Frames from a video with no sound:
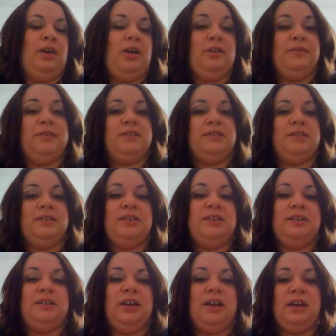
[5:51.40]

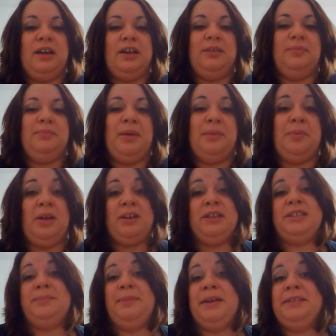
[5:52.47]
obviously, um, I'm not
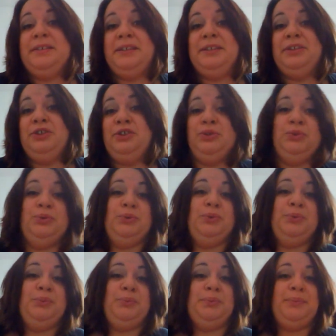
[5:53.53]
expecting to
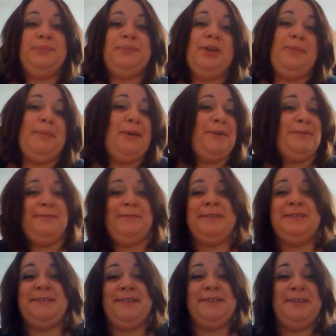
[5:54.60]
come out of
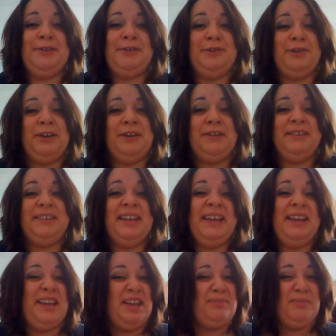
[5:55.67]
this on the other end
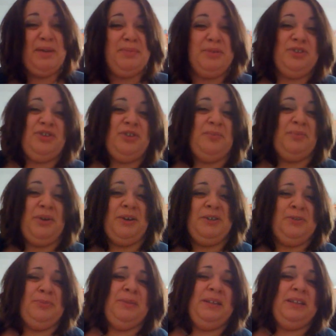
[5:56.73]
and be able to jump right
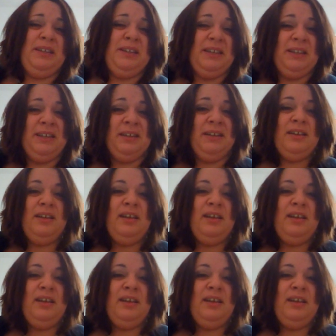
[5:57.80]
into bikini.